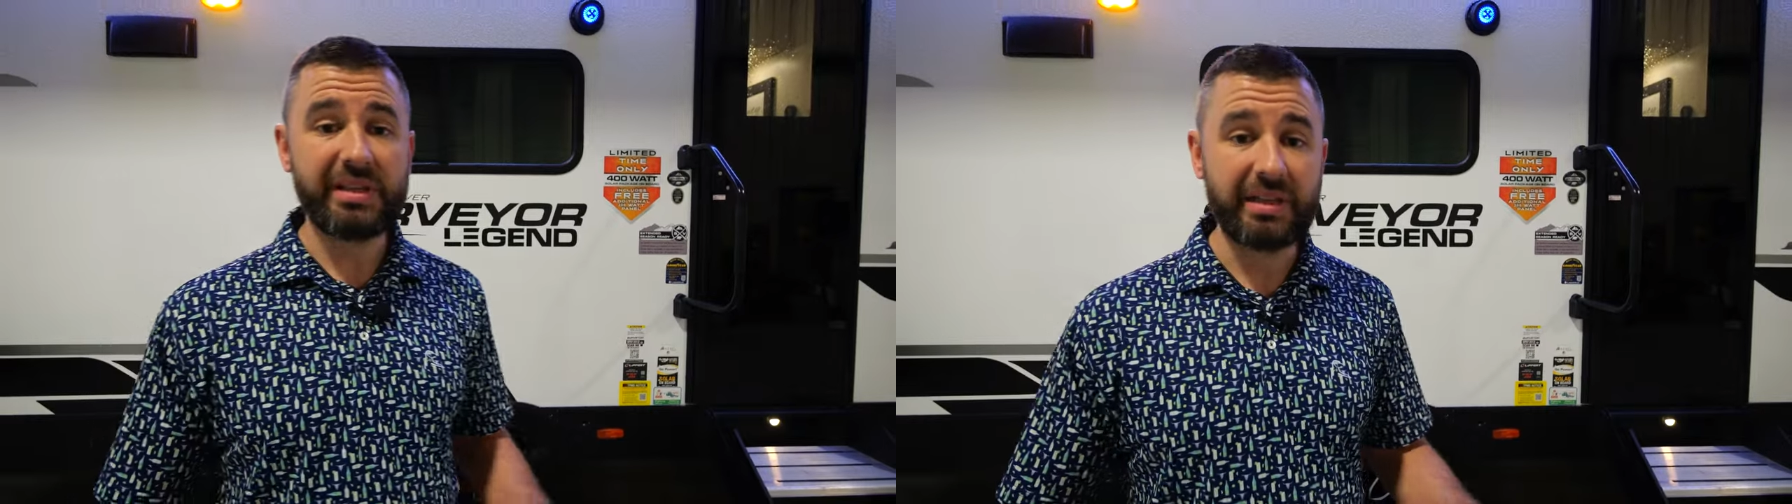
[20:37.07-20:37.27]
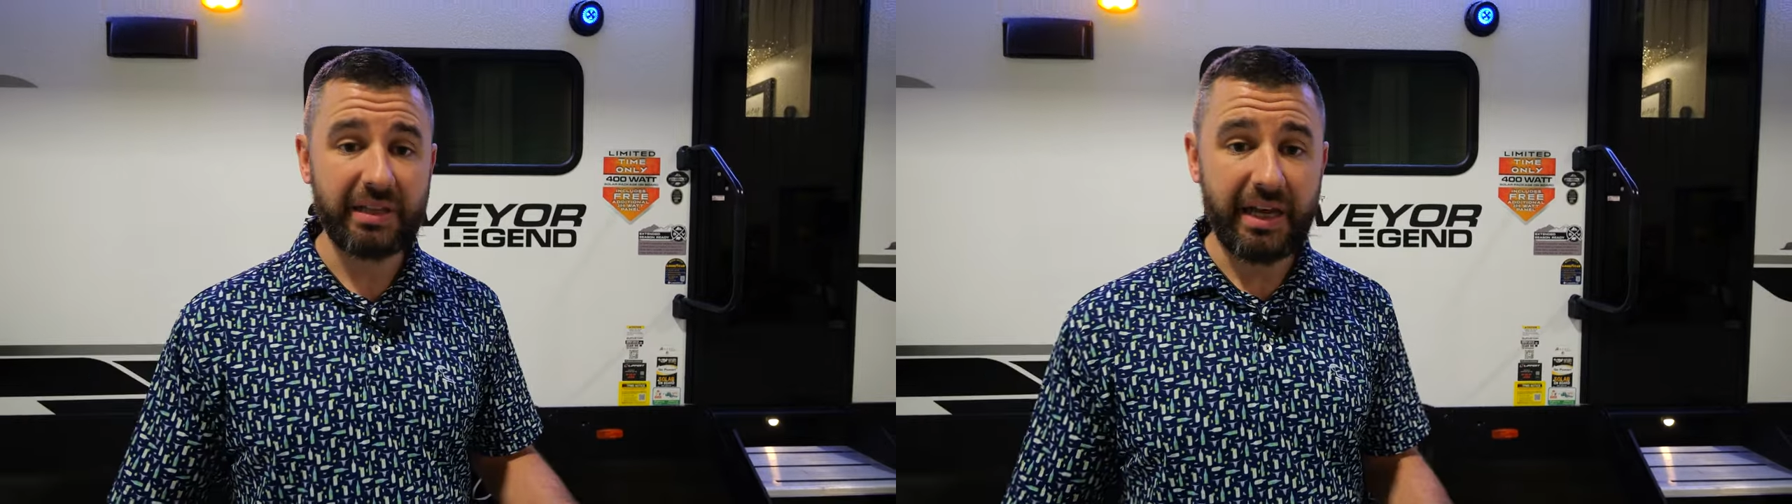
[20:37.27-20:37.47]

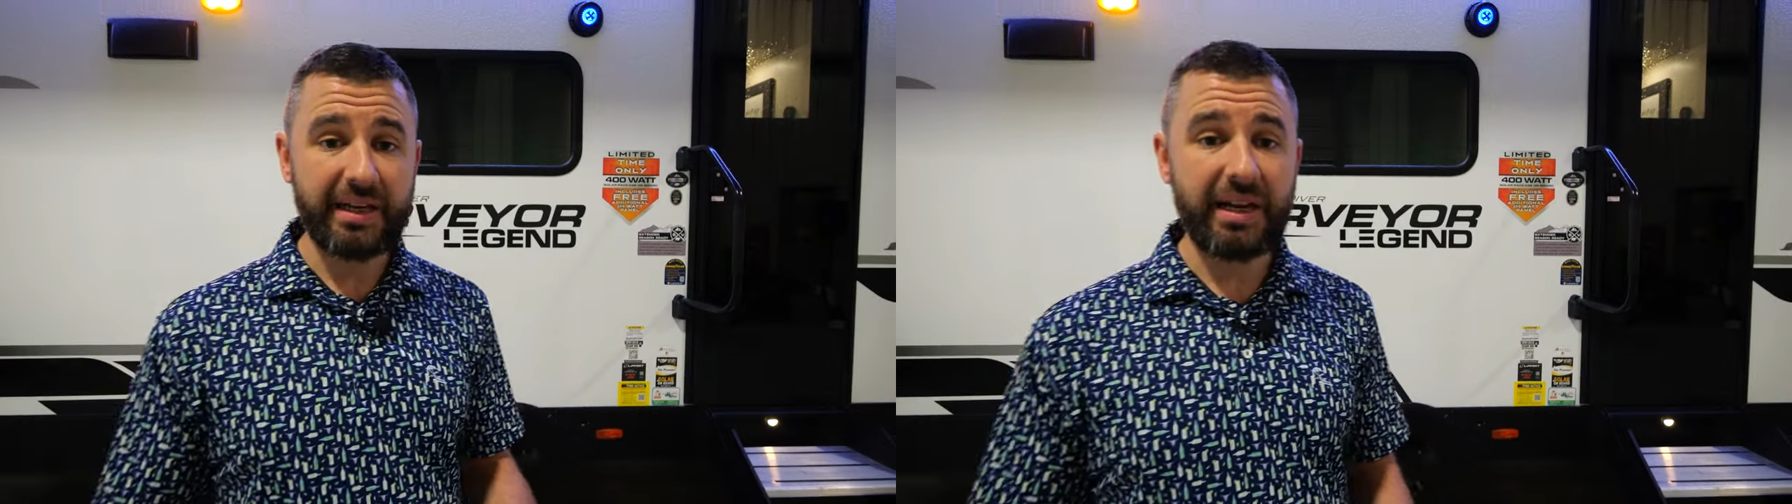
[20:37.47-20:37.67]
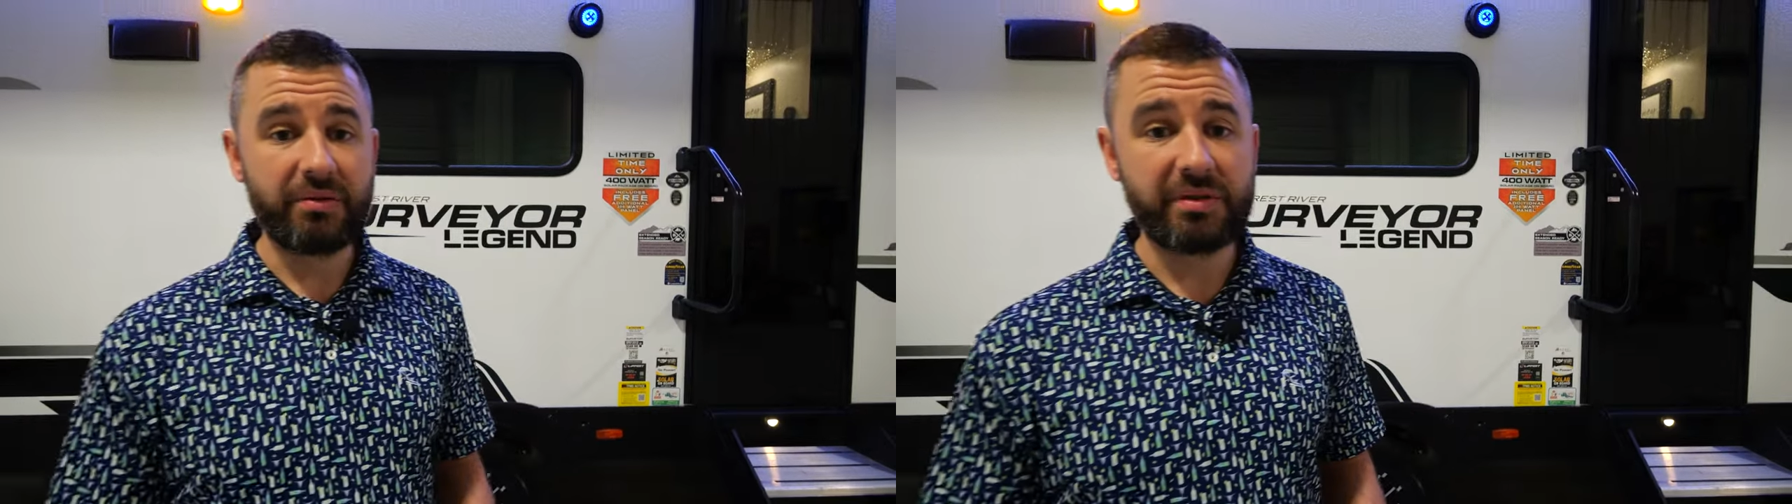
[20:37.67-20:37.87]

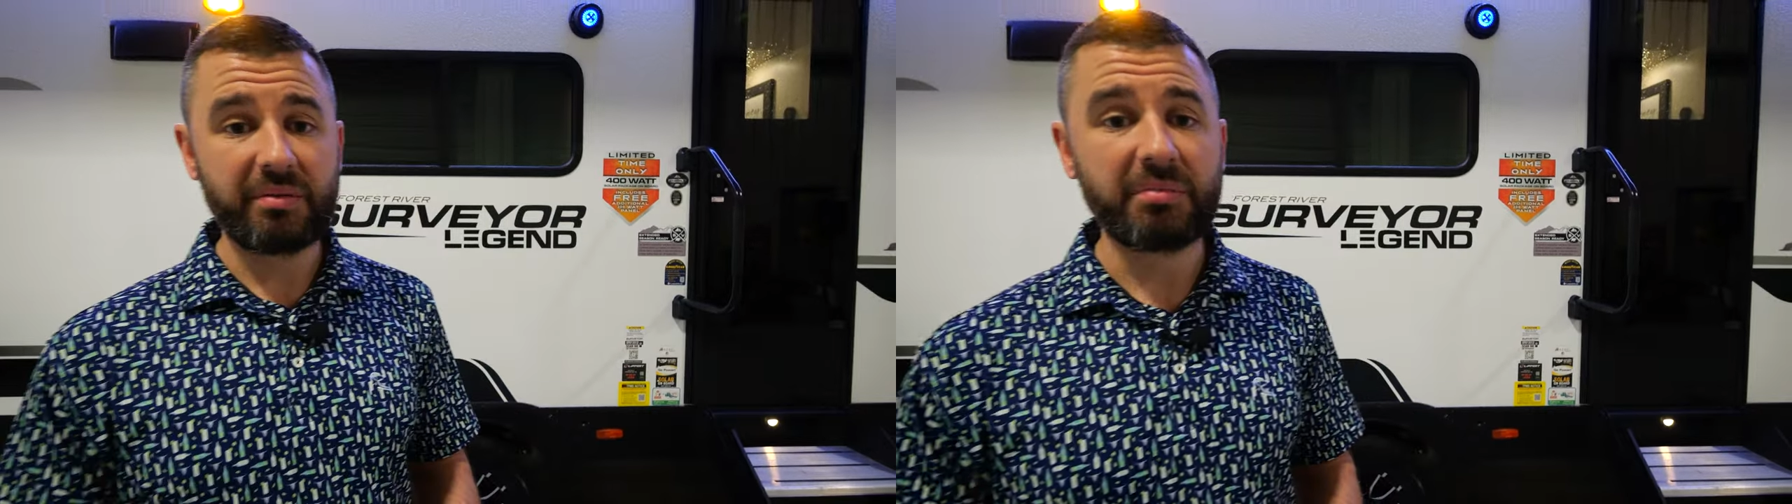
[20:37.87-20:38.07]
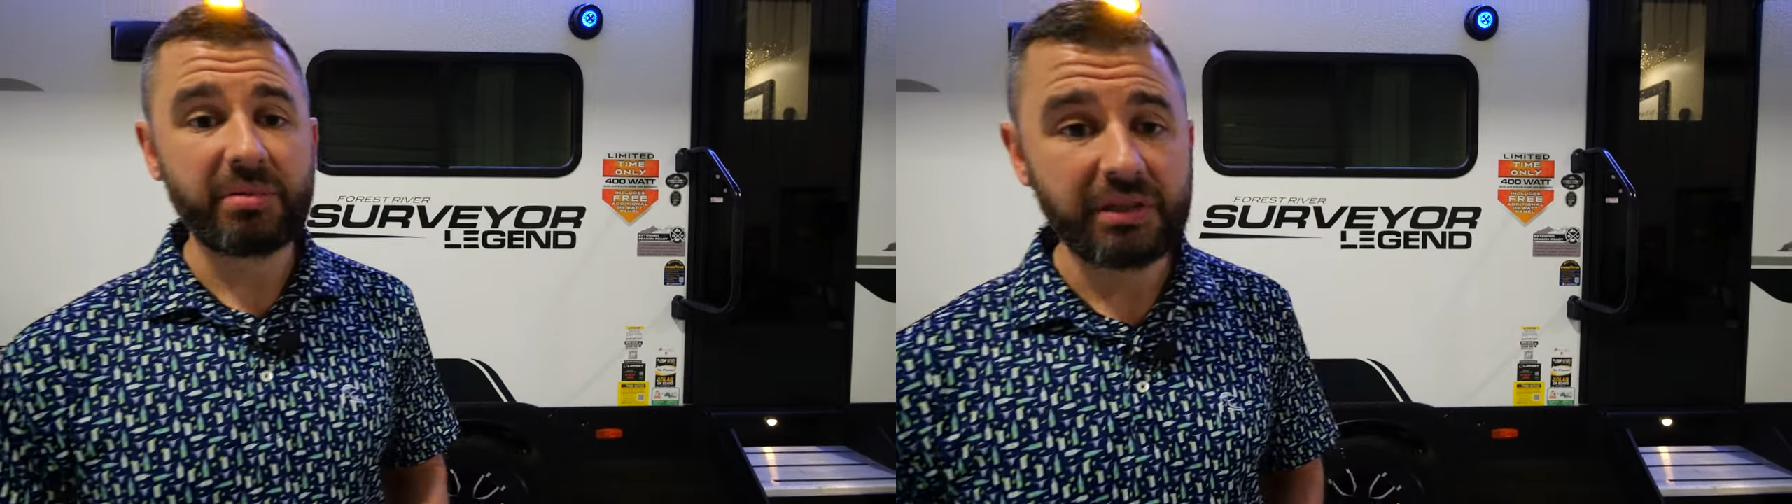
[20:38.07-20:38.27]
slide outs
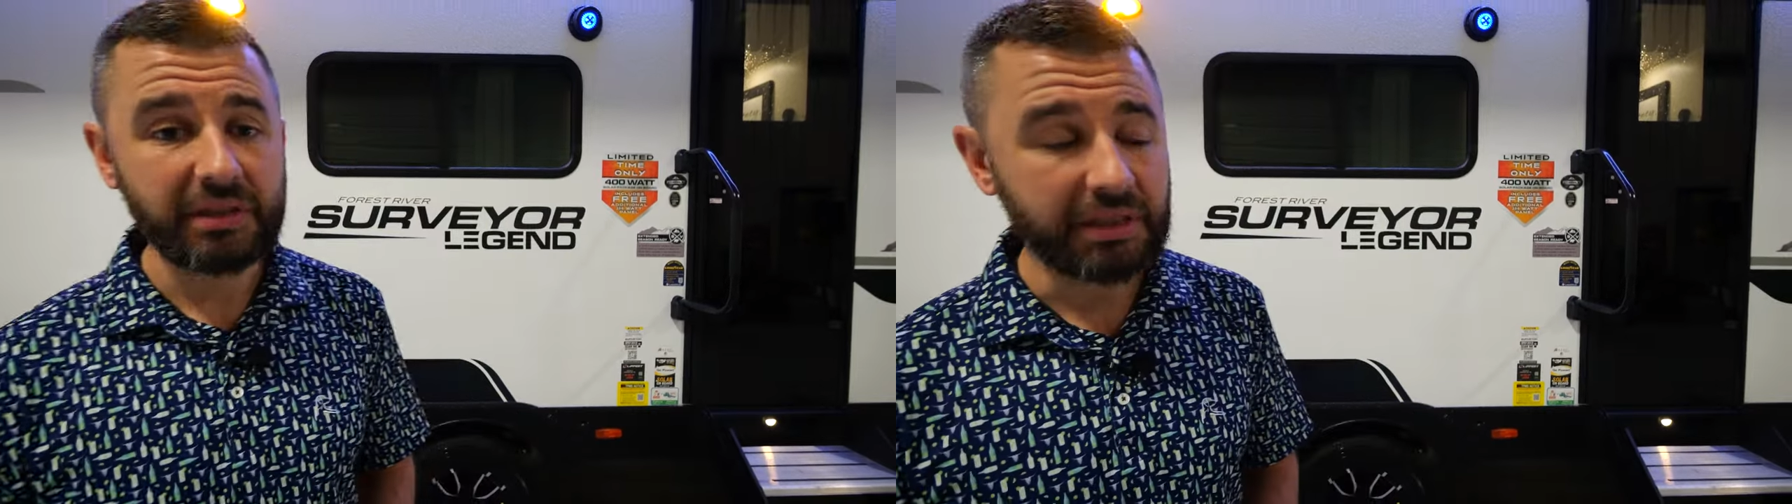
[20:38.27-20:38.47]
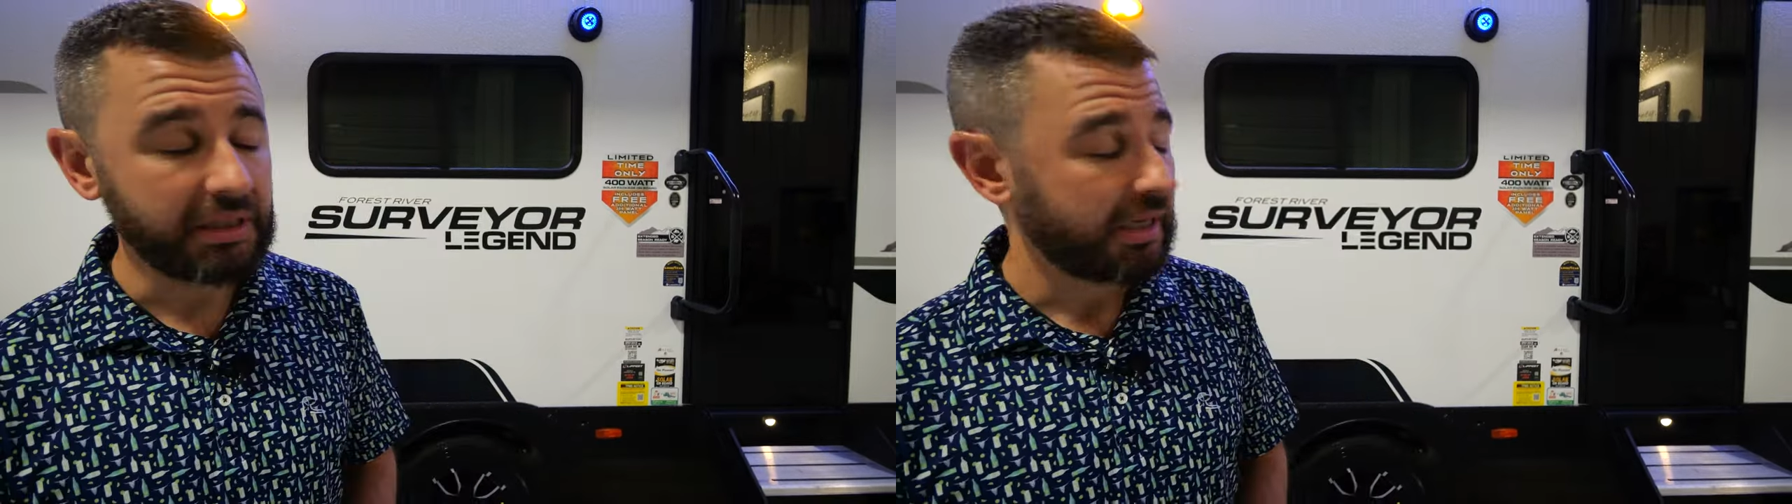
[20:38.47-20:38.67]

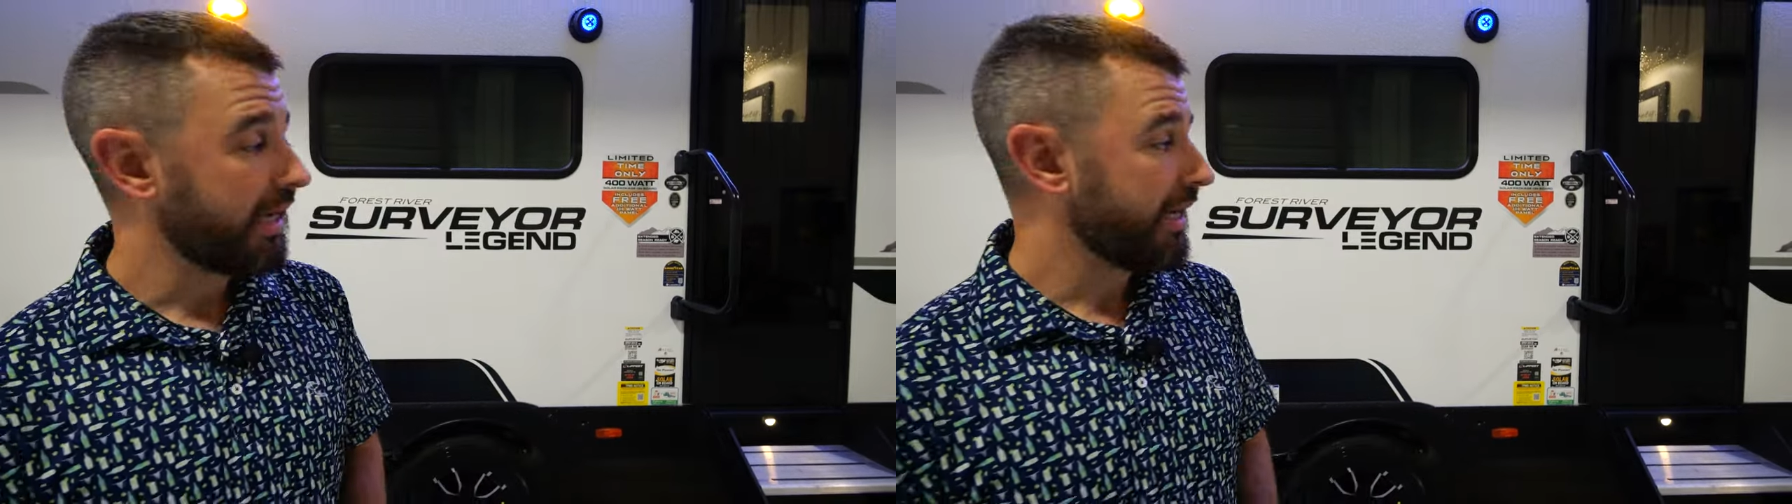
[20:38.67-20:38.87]
completely.